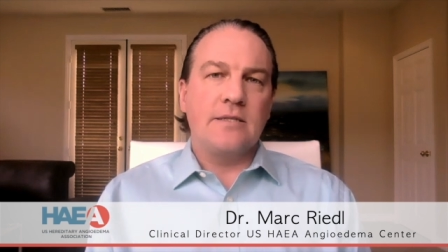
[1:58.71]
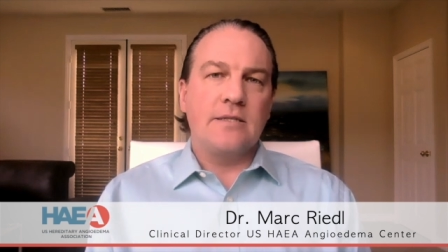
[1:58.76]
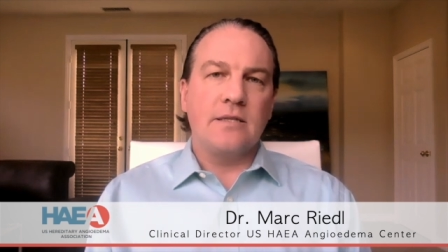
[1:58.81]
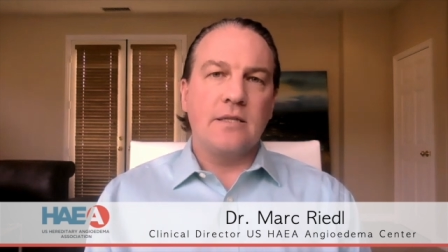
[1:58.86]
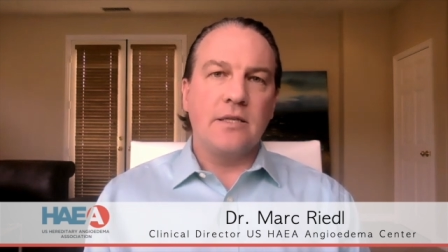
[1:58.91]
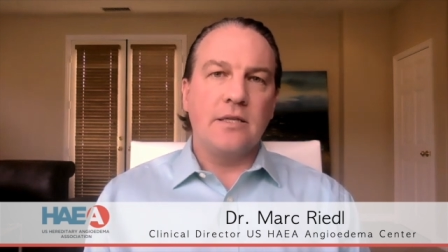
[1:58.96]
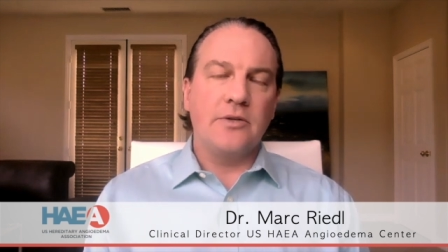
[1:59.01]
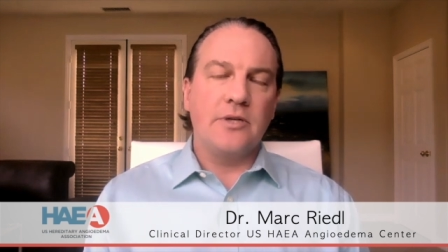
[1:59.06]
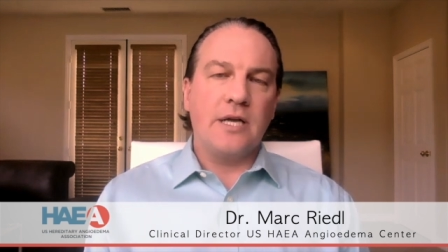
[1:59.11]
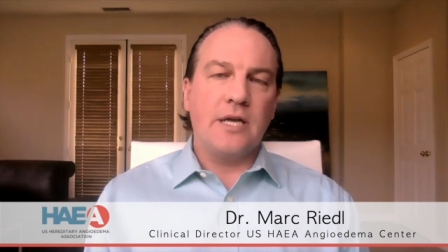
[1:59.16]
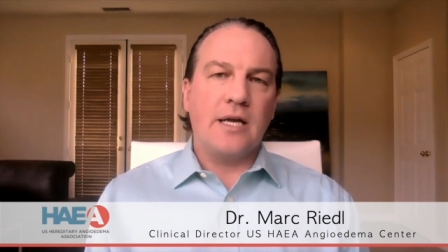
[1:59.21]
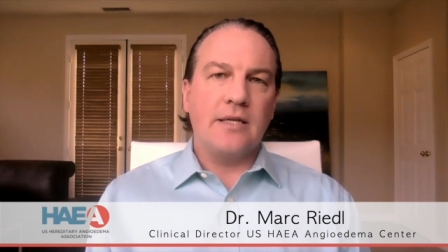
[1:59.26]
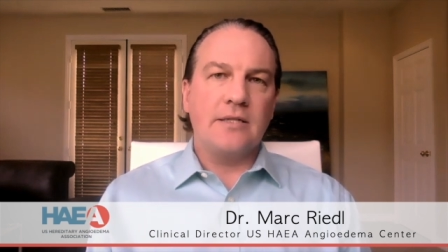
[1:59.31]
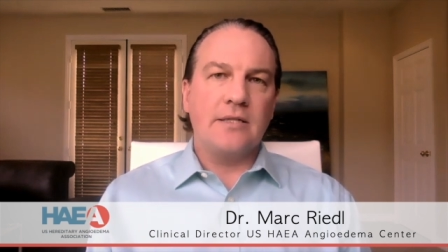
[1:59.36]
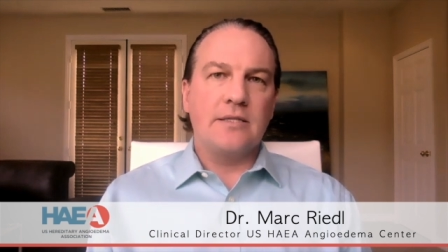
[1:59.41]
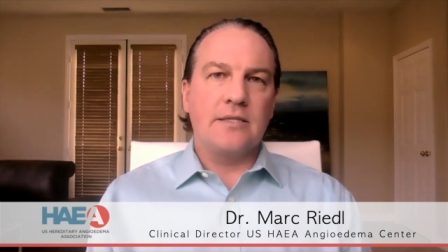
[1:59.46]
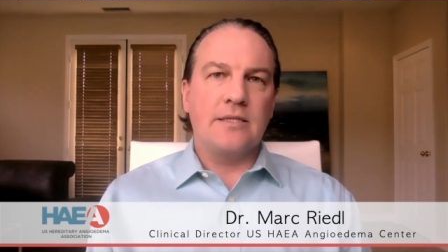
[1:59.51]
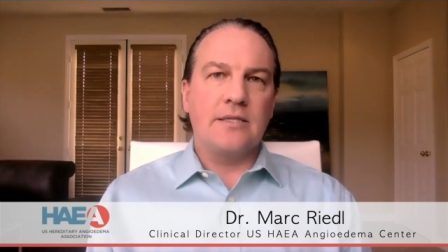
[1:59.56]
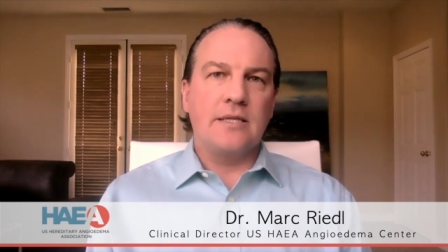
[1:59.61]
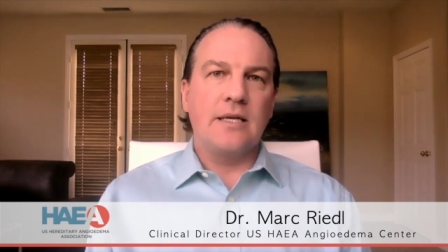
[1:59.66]
in the United
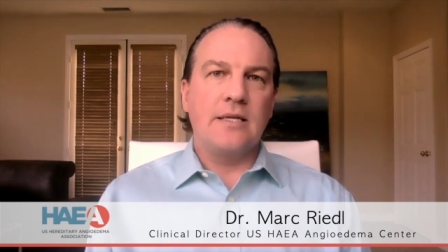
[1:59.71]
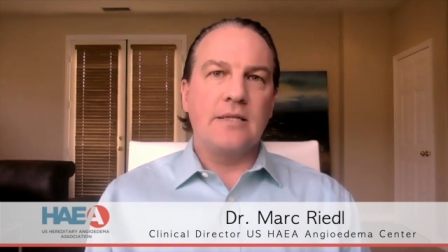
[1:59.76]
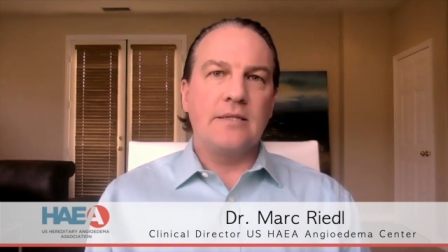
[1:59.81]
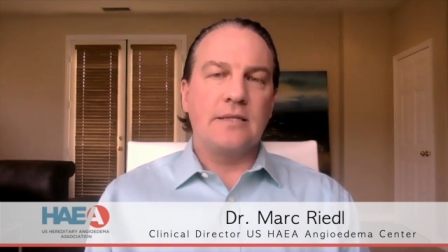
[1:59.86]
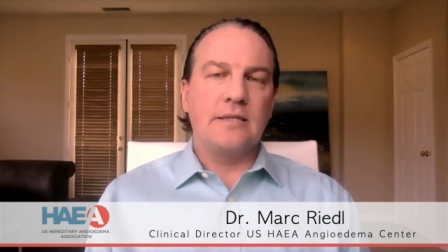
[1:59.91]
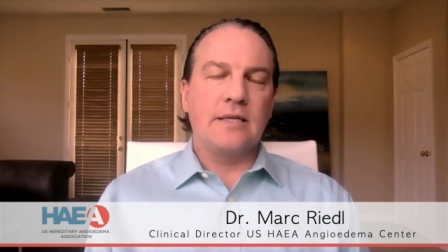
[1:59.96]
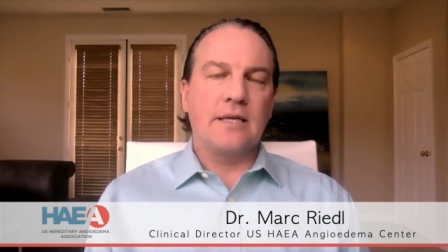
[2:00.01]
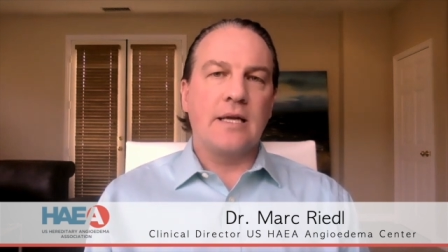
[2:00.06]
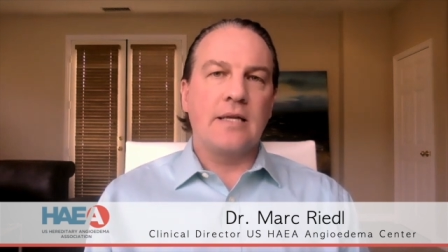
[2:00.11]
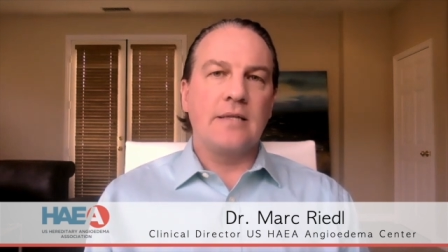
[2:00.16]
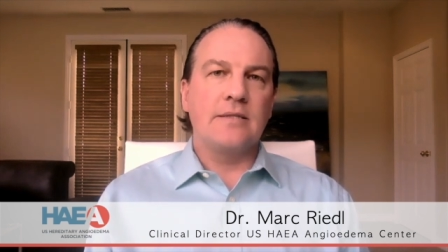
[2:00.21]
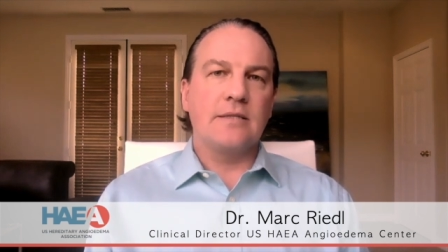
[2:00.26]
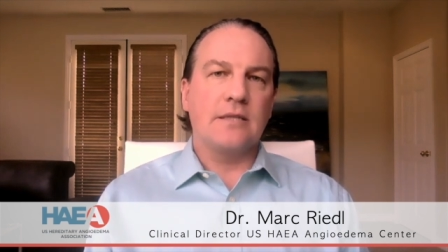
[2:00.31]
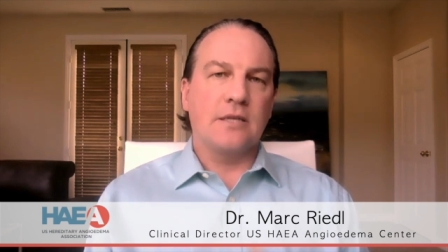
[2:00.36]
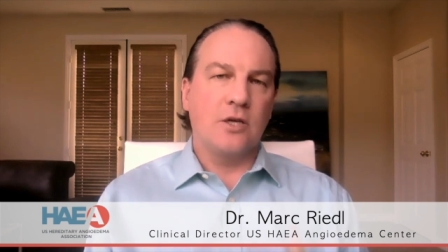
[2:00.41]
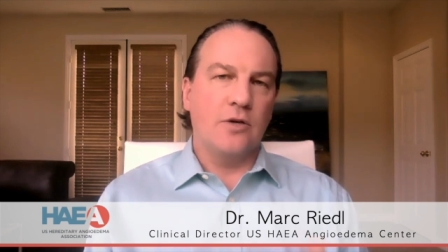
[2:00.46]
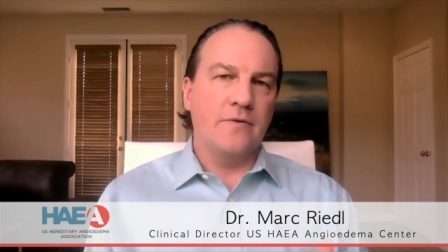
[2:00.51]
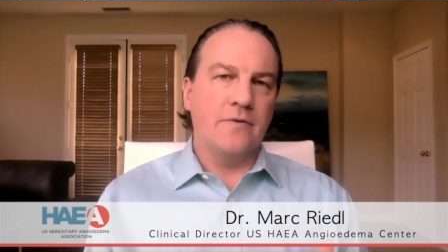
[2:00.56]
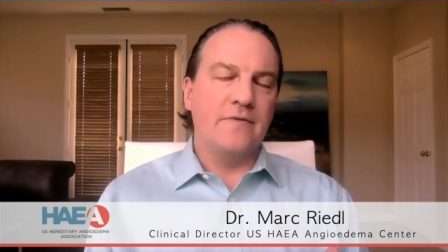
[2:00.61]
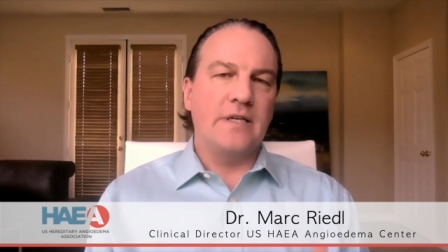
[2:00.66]
States against
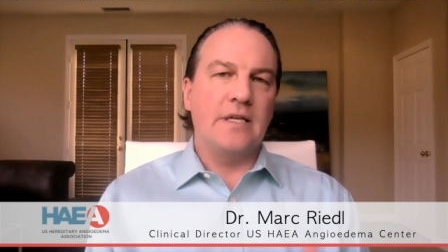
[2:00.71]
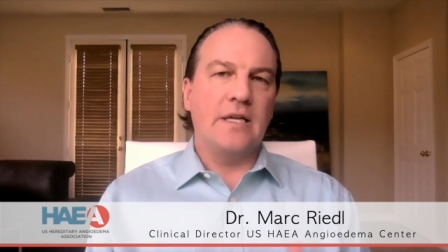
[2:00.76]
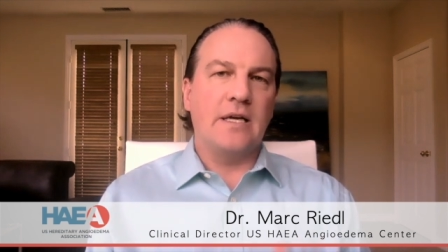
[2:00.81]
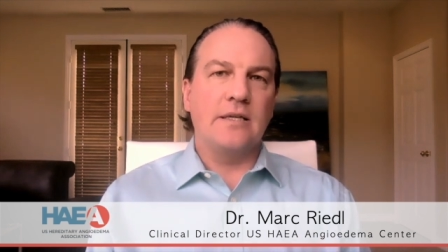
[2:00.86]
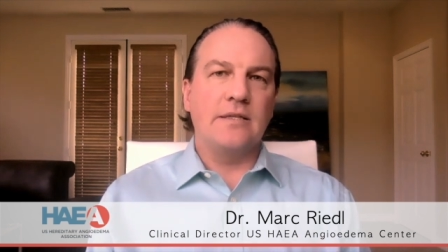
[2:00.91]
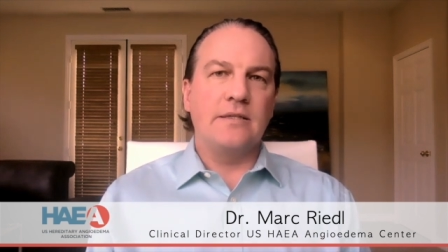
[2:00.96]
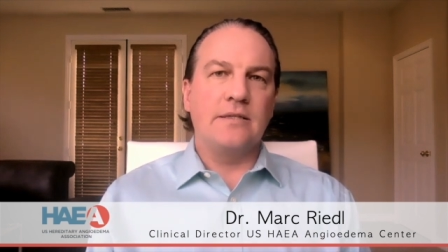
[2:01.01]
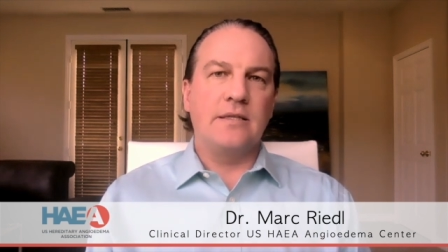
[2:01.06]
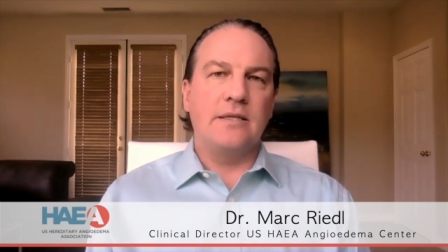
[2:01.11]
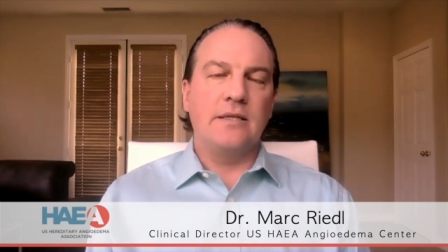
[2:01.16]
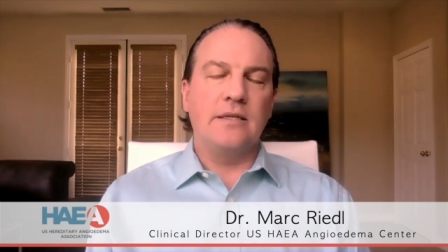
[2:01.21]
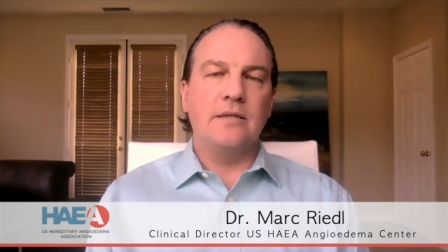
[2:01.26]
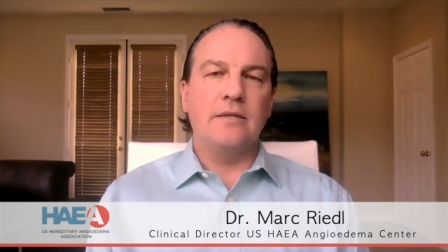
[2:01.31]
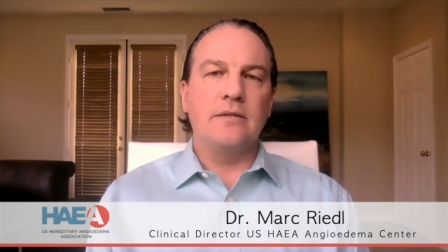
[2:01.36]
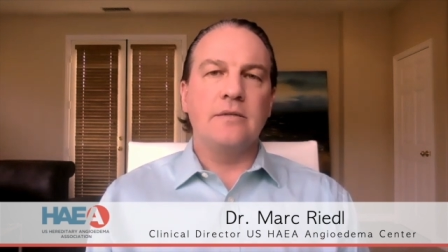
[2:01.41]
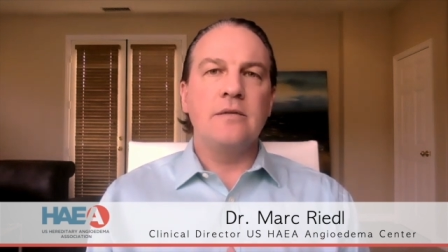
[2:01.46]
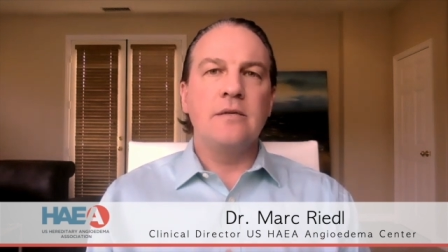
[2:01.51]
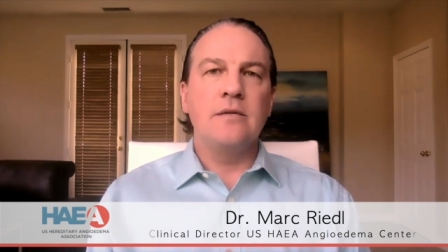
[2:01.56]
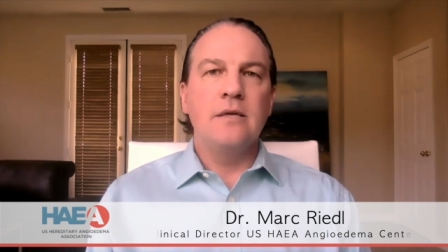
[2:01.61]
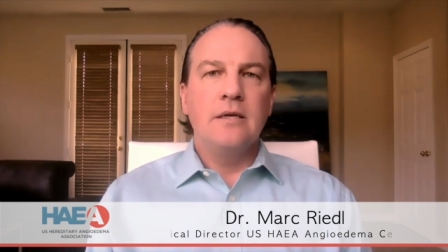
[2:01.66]
COVID
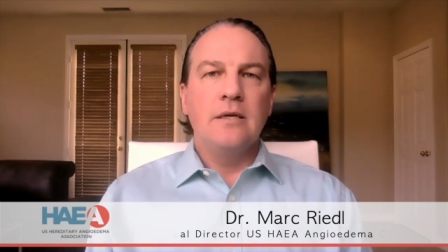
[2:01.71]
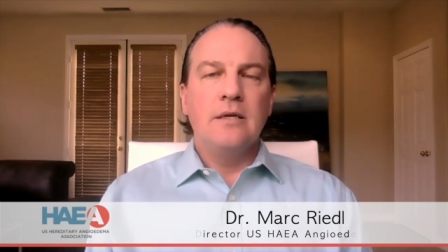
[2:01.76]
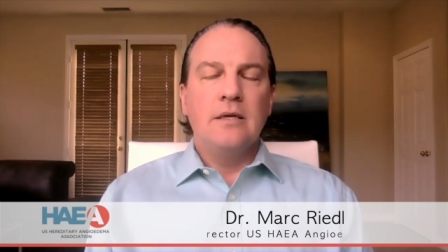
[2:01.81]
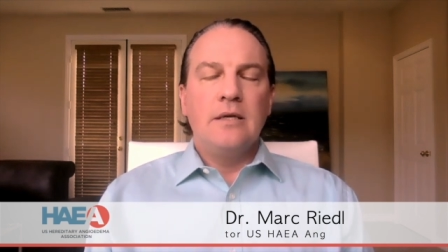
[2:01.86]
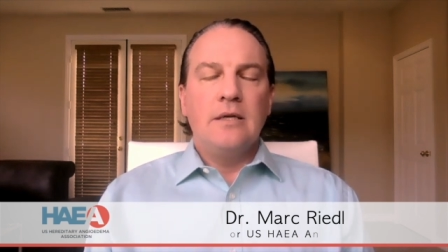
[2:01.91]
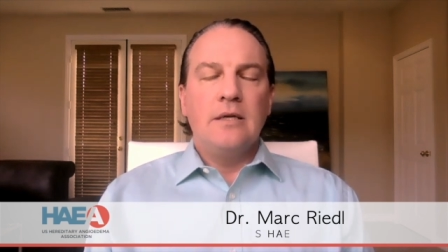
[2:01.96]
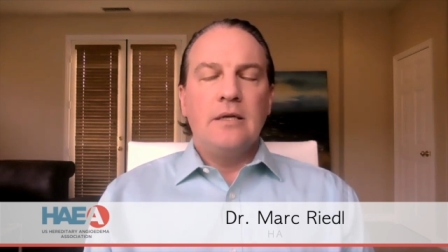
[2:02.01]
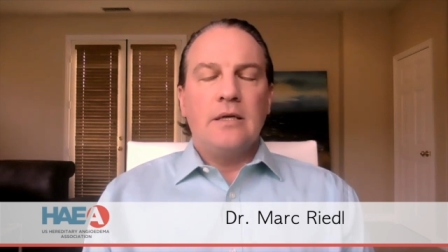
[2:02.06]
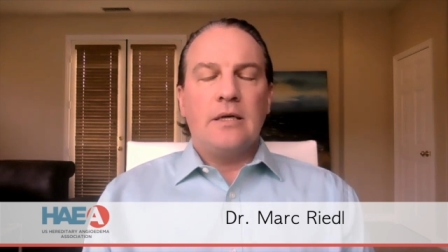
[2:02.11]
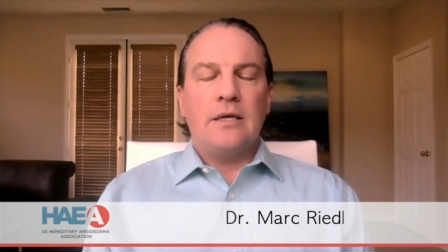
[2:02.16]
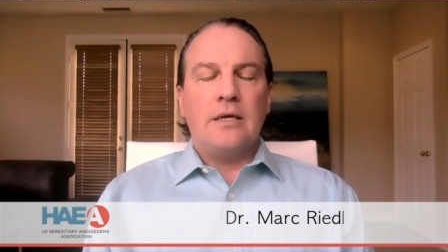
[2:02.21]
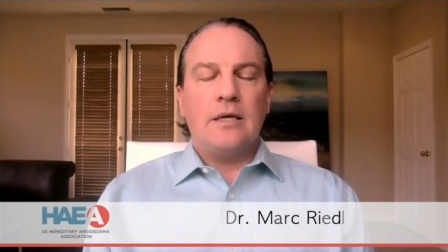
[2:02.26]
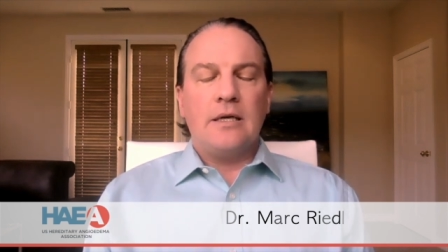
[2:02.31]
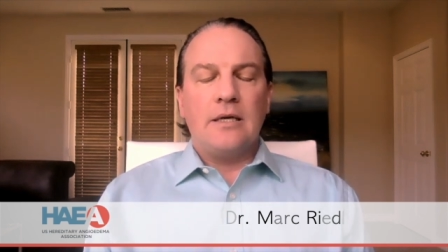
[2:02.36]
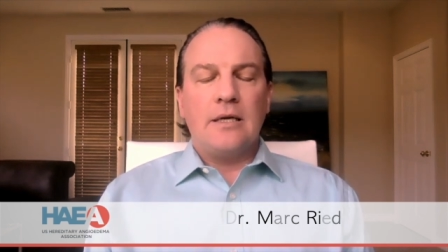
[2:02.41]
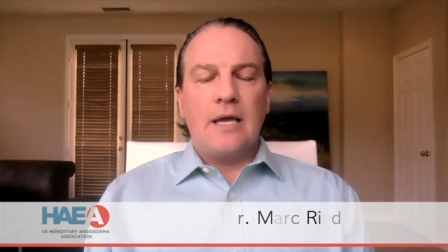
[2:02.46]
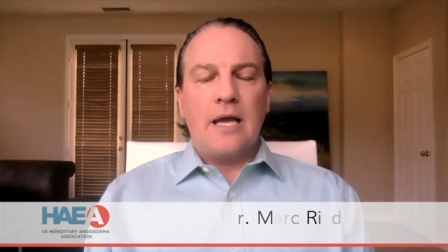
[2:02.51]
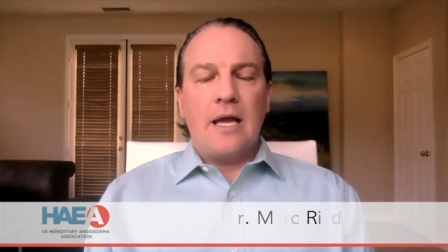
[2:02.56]
19. Uh,